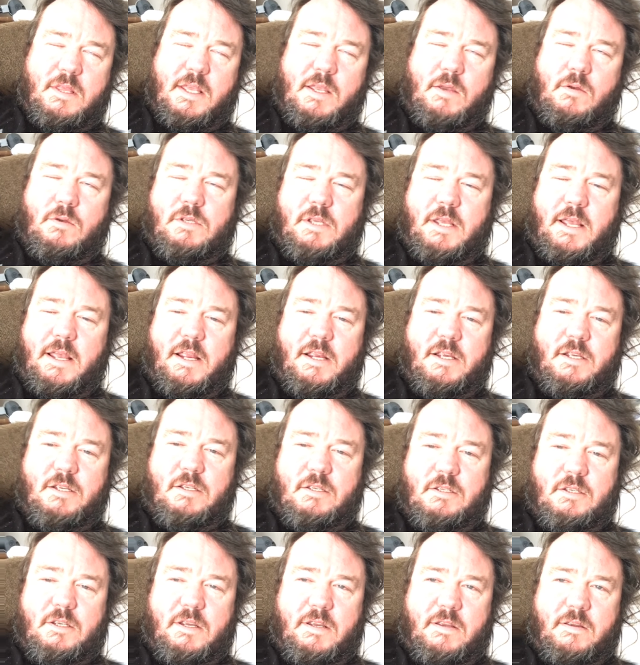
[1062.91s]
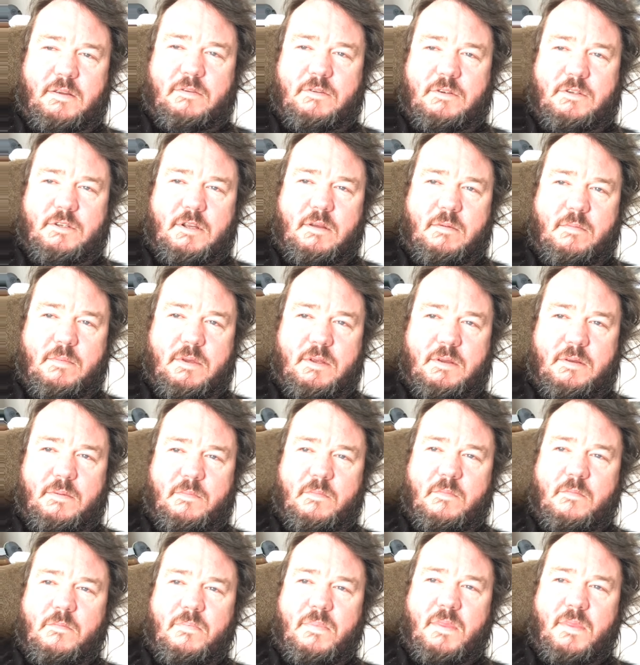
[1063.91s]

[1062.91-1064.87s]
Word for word: think he was an agency or something.